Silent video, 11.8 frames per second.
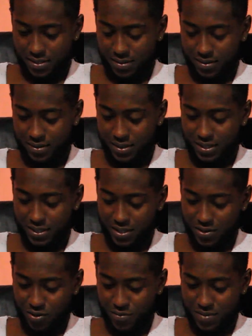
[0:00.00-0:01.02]
Oh, these are
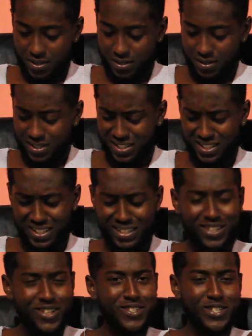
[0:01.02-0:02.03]
normal. Look at the
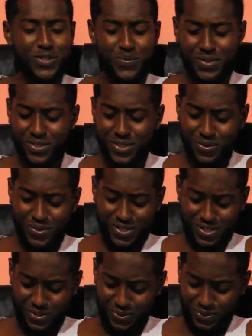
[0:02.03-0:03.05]
nonsense we used to do in
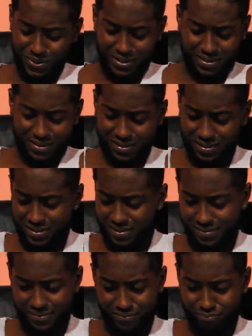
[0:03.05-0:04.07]
school, man.
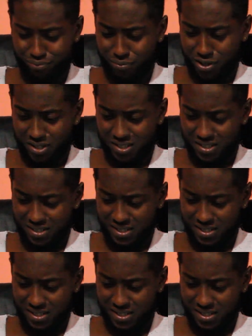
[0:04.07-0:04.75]
Bro.